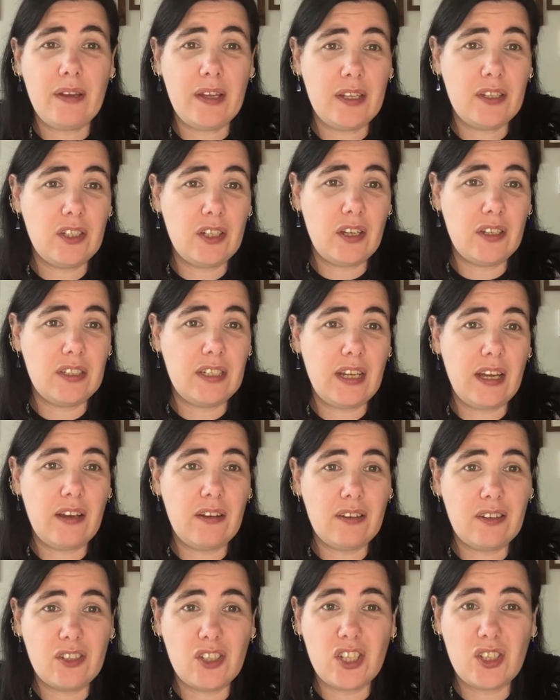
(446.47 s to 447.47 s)
and charted it
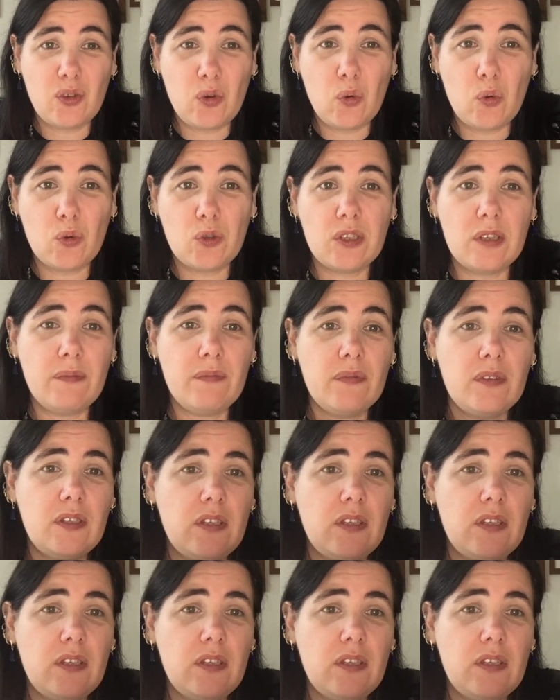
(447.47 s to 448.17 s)
out because she's awesome.